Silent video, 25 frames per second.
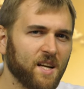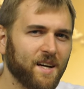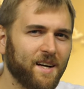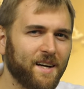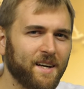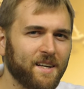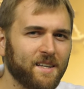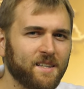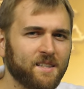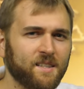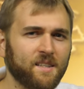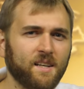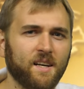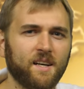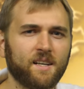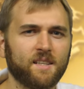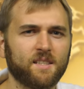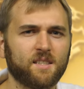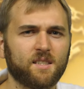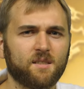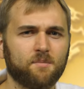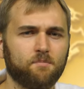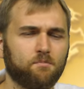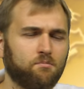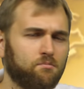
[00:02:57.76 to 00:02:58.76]
And
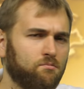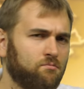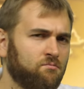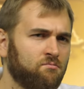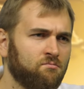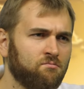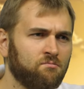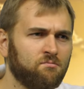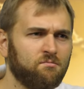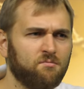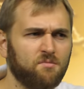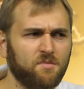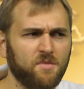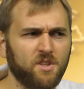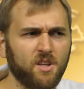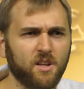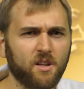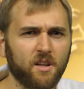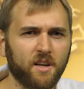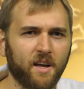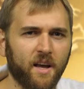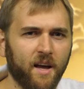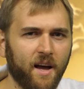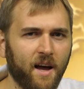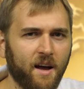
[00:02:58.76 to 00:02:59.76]
as
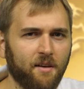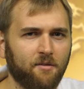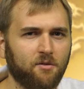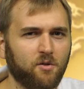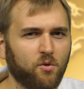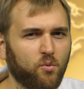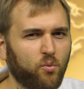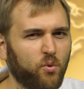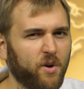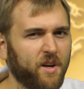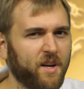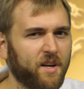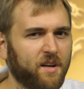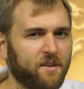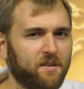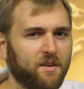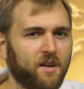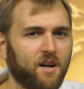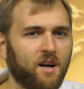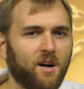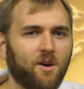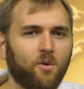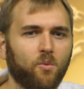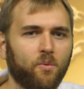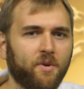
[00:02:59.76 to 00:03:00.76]
nearly every week
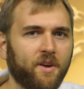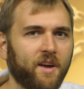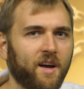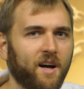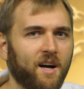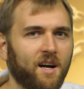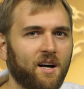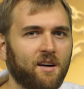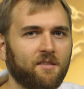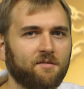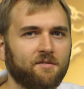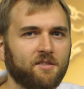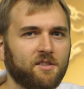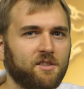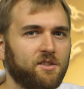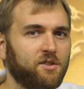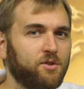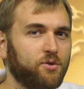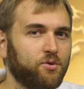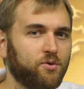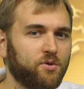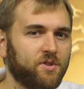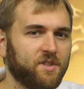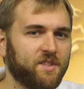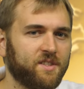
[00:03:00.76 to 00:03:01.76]
now, we have a
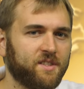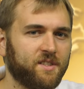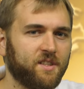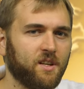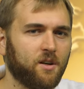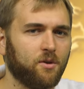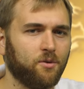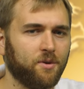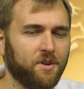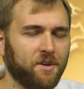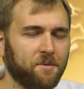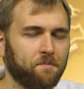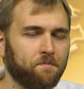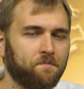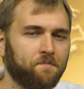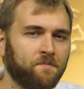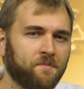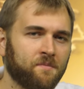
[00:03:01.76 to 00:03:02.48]
new distillery.